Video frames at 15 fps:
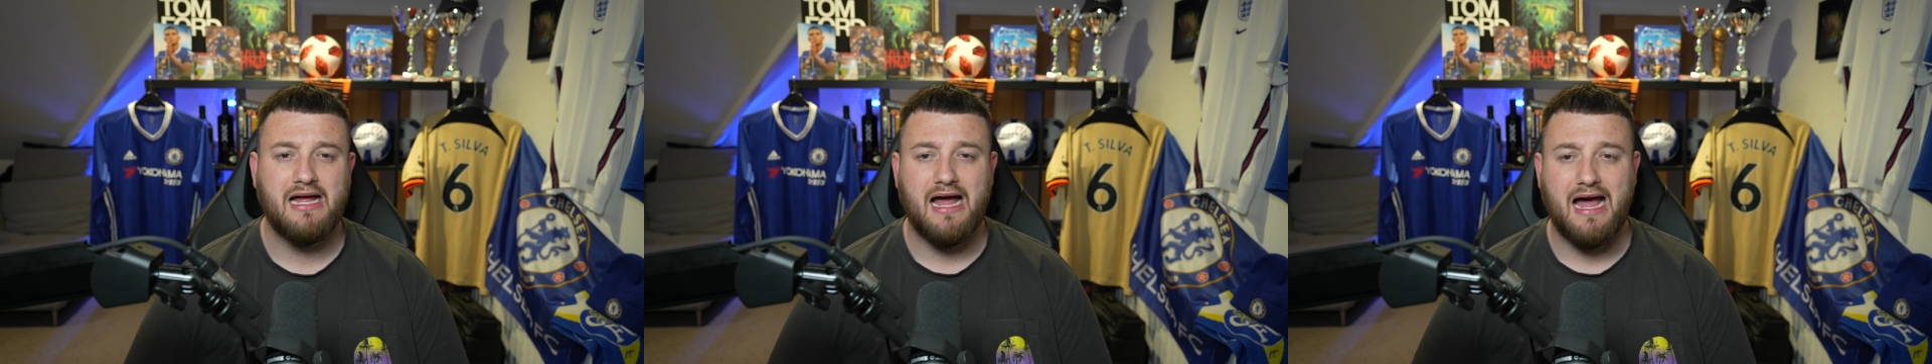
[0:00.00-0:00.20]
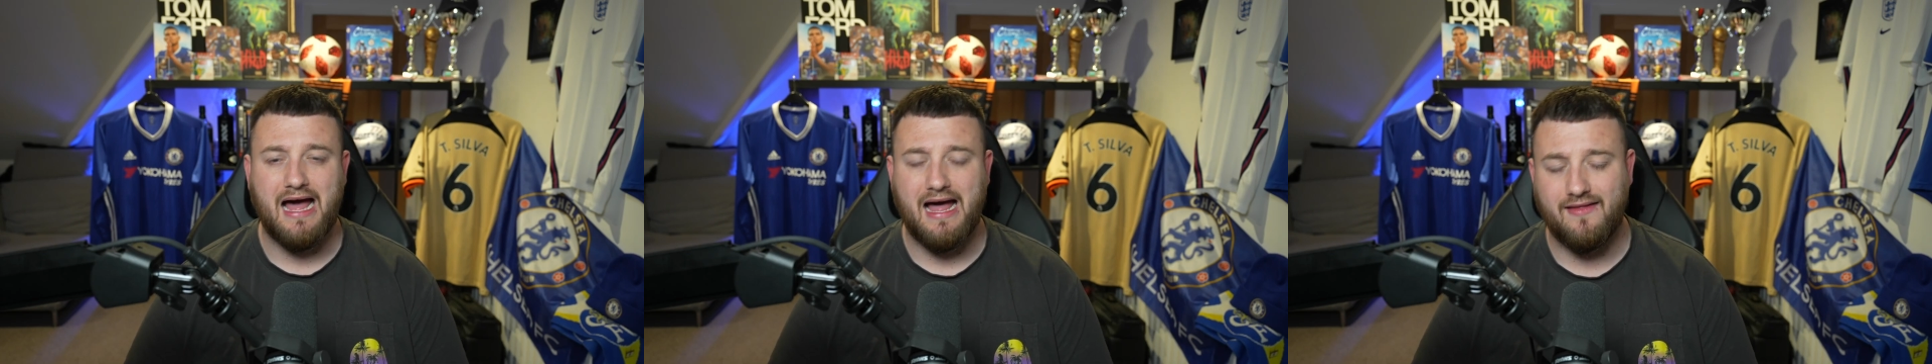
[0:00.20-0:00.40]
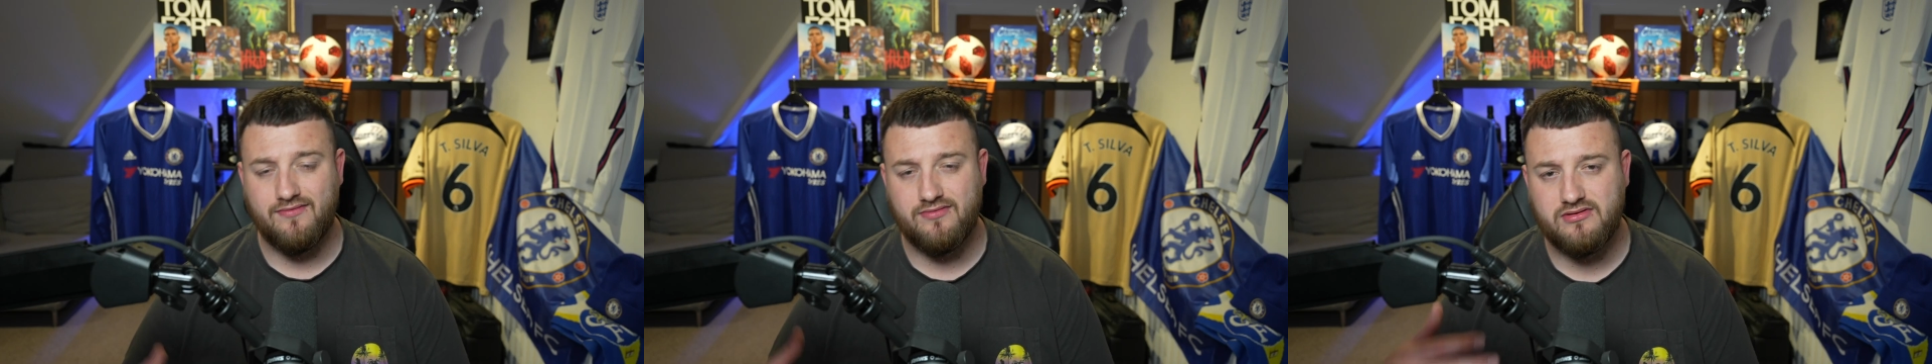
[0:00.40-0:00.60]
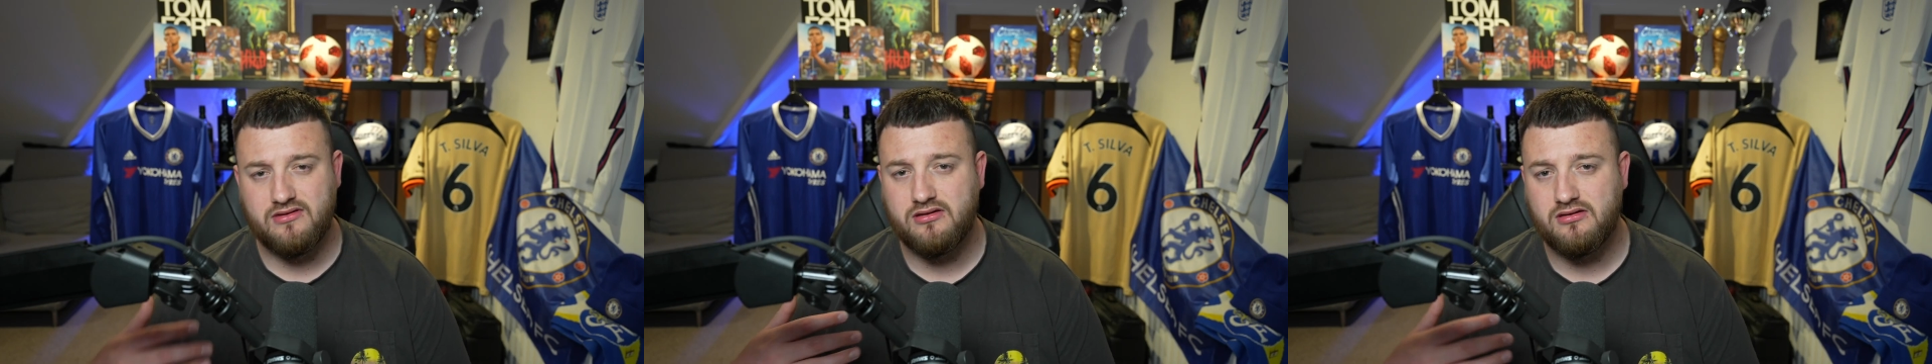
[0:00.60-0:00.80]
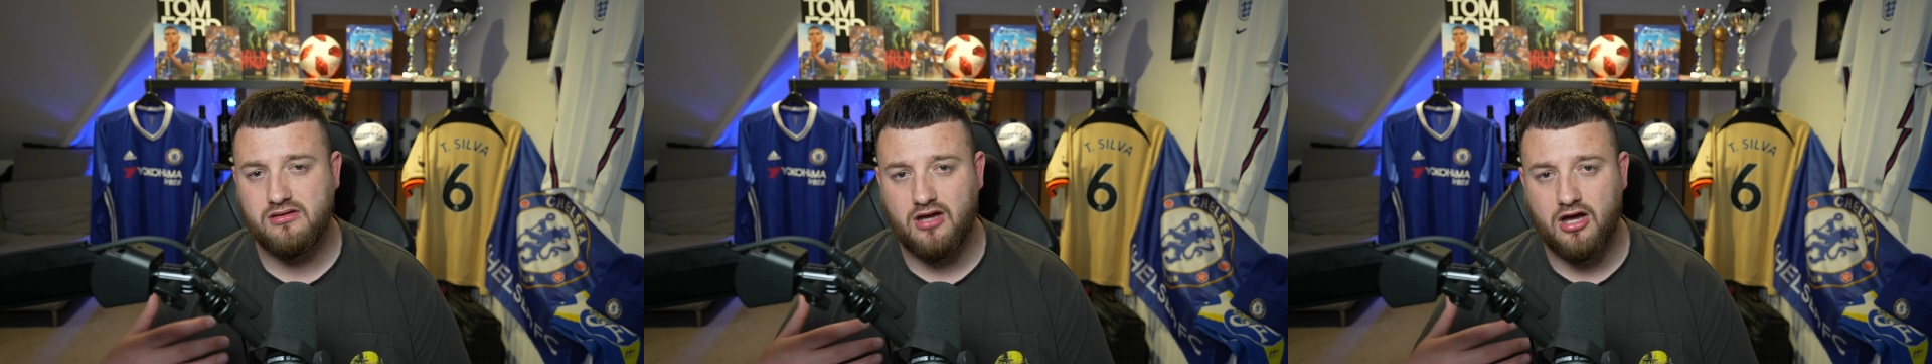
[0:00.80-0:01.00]
And
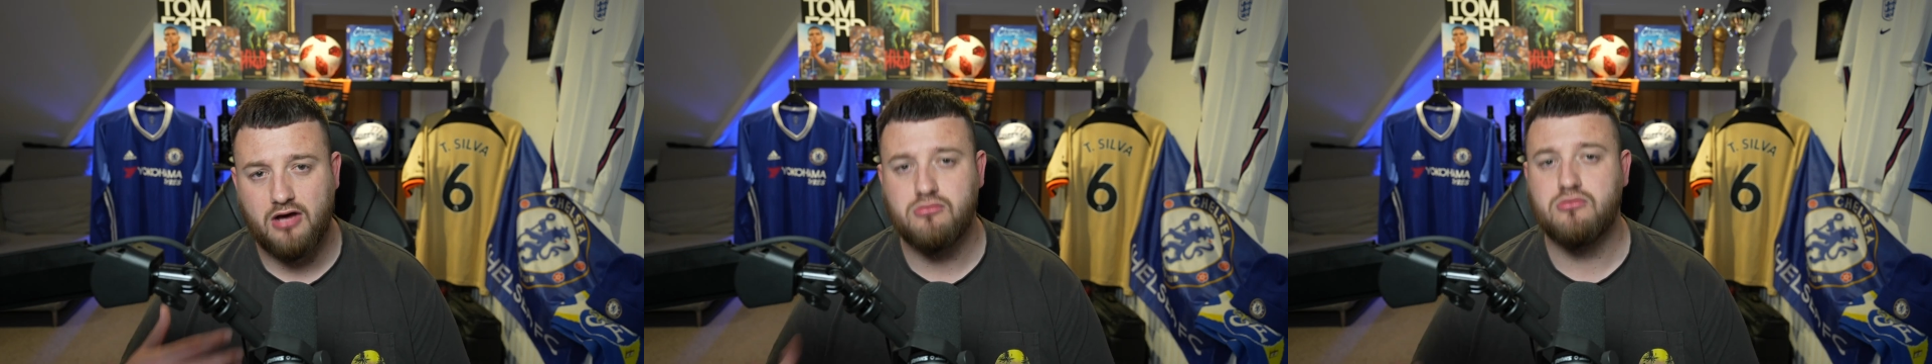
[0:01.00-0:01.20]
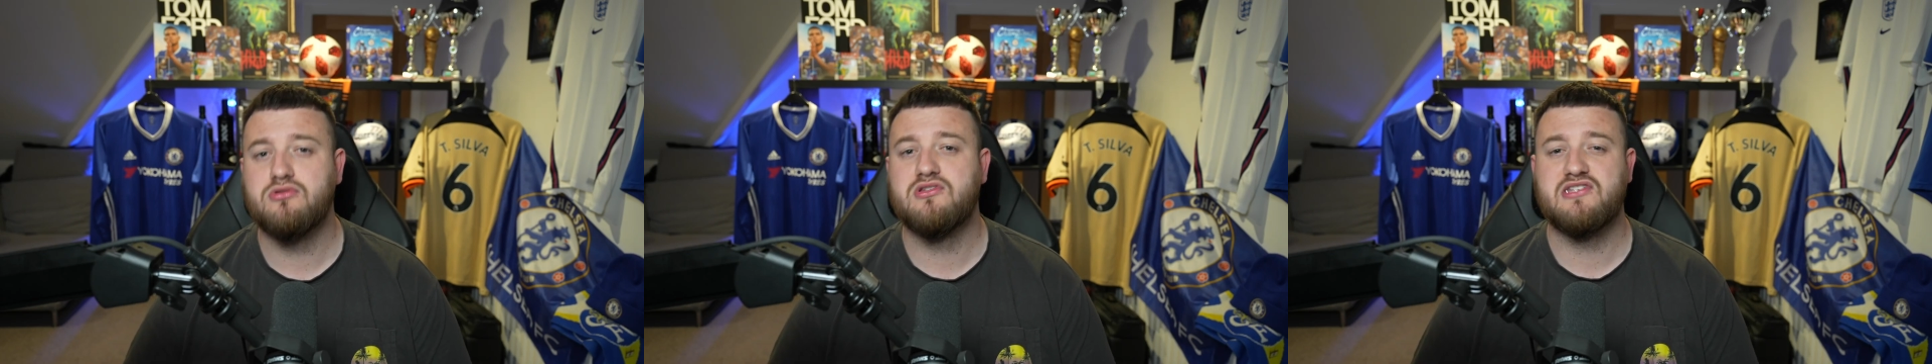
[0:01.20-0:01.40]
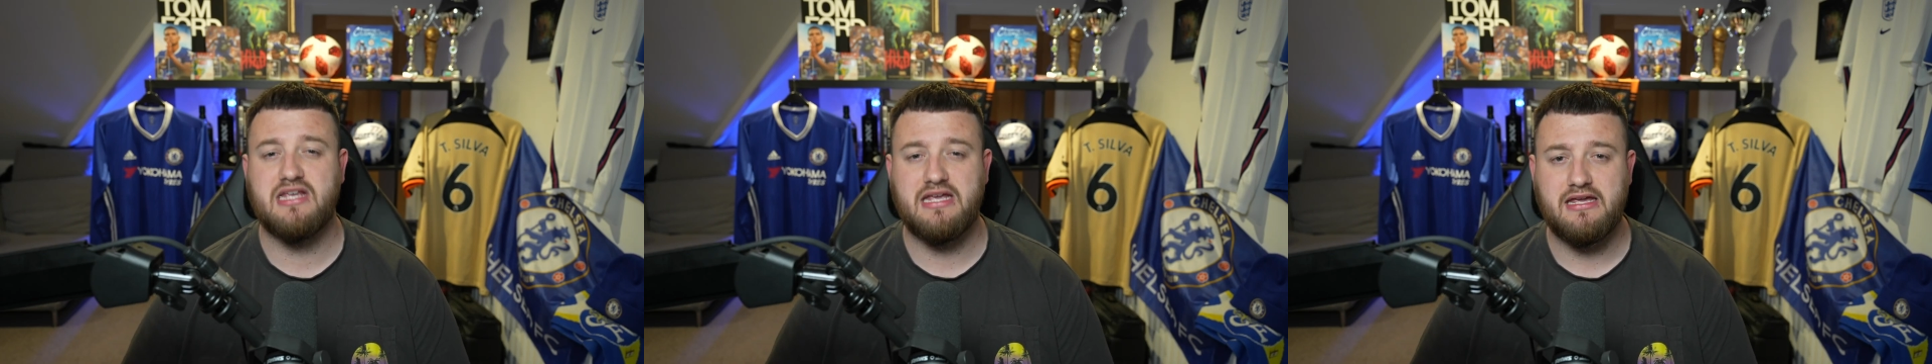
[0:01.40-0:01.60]
I will see